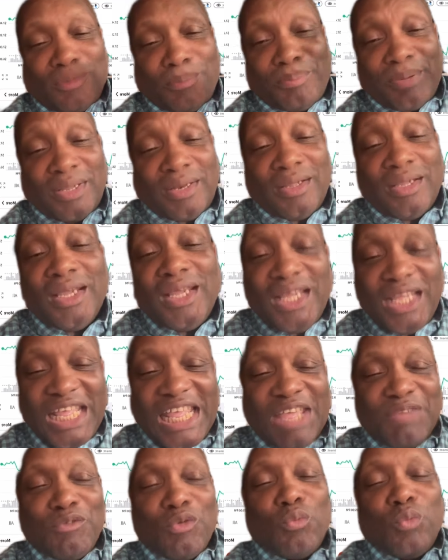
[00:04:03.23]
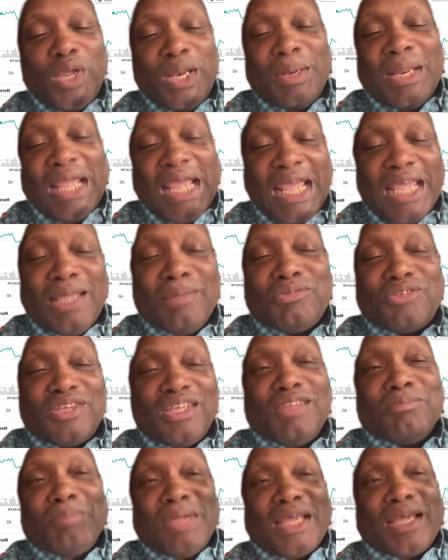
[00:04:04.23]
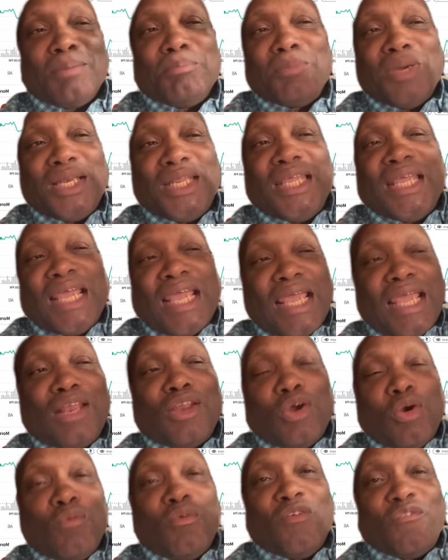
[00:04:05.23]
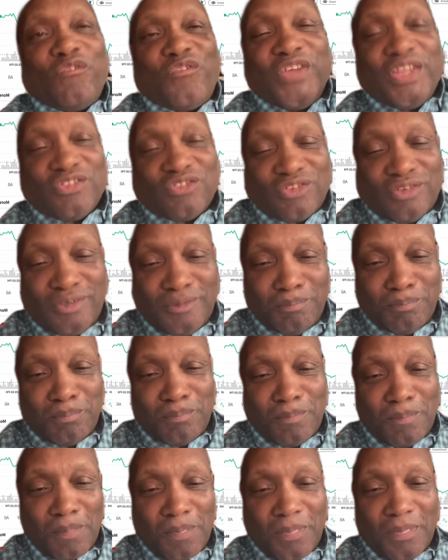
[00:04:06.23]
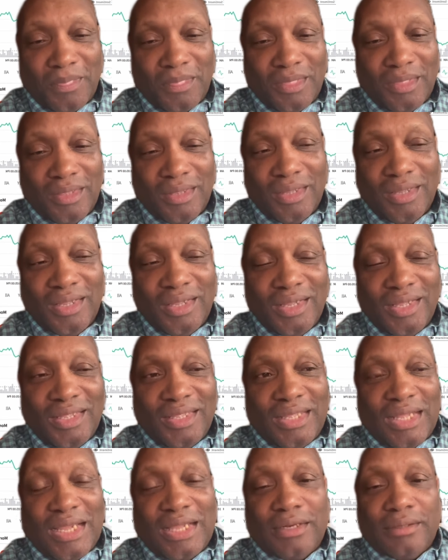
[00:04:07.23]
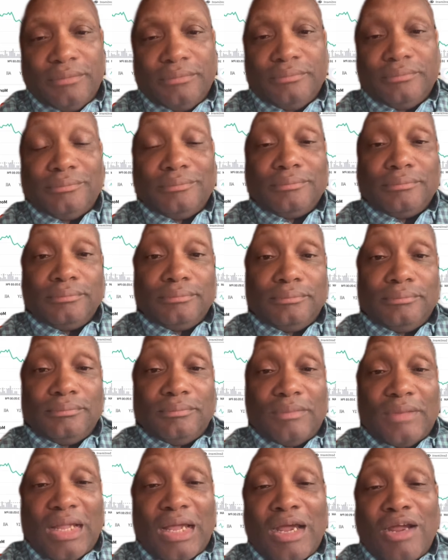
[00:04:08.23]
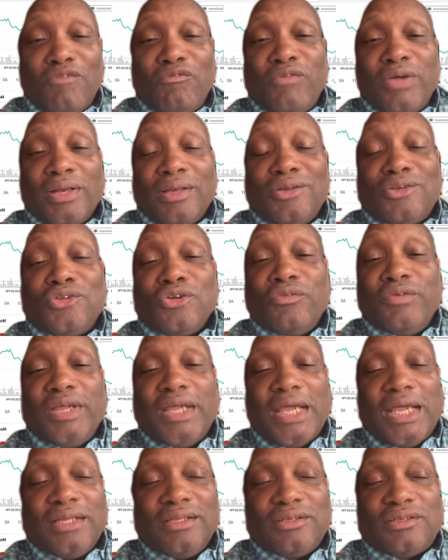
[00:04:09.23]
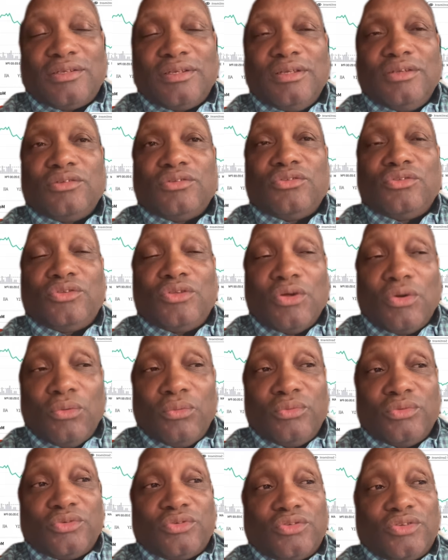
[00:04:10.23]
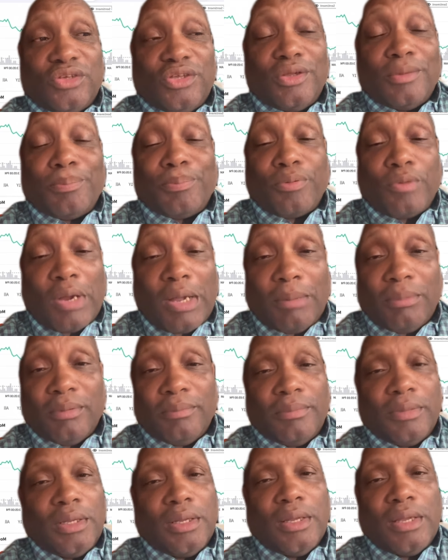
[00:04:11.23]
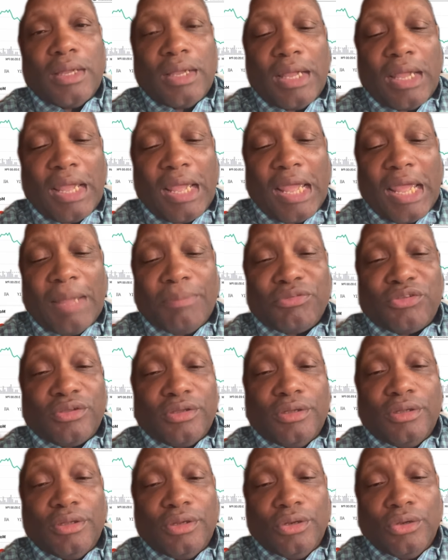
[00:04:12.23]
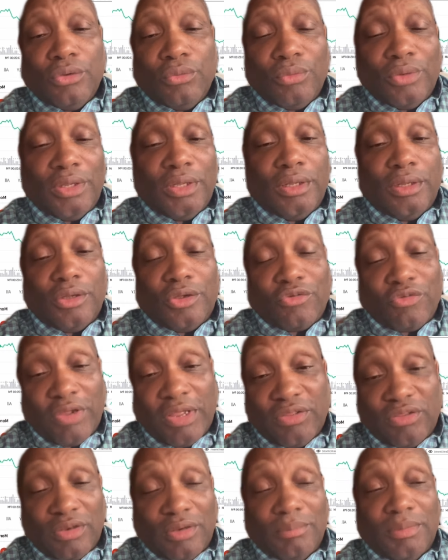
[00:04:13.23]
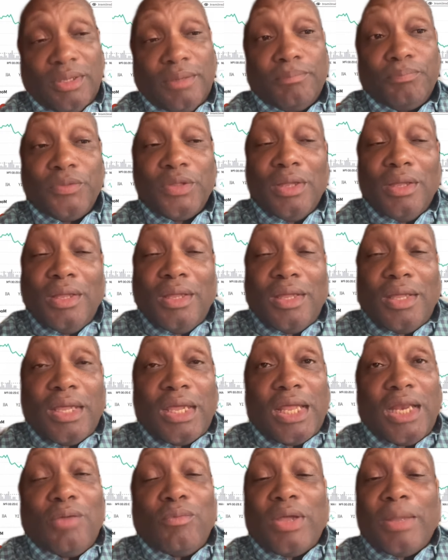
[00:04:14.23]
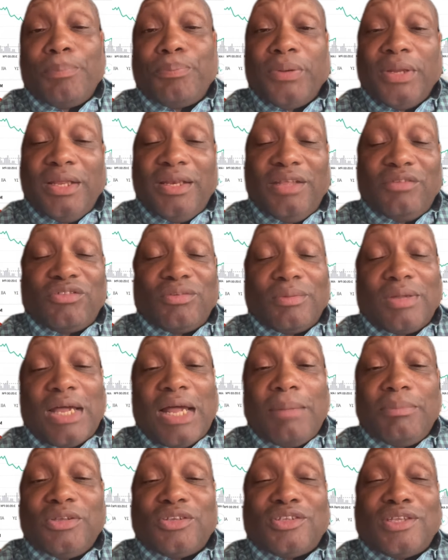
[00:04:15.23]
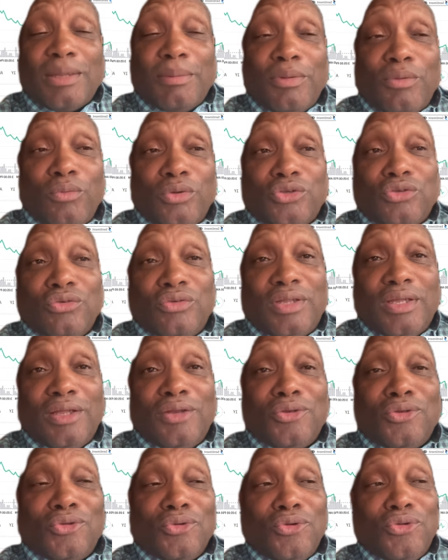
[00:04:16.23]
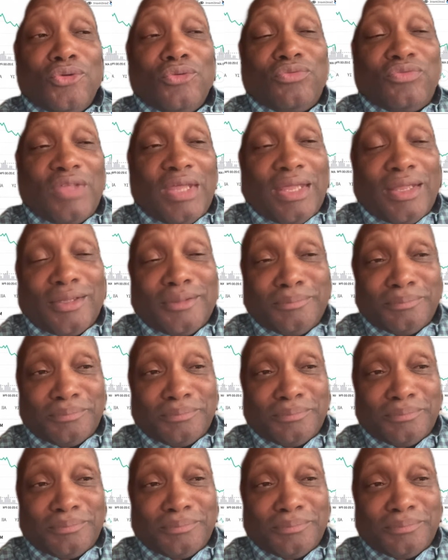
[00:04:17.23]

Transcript: better, even when AMC is making money hand over fist. Yet our regulatory agencies don't see a problem. Absolutely crazy to me. Anyway, please leave some comments. Tell me what you think. Do you think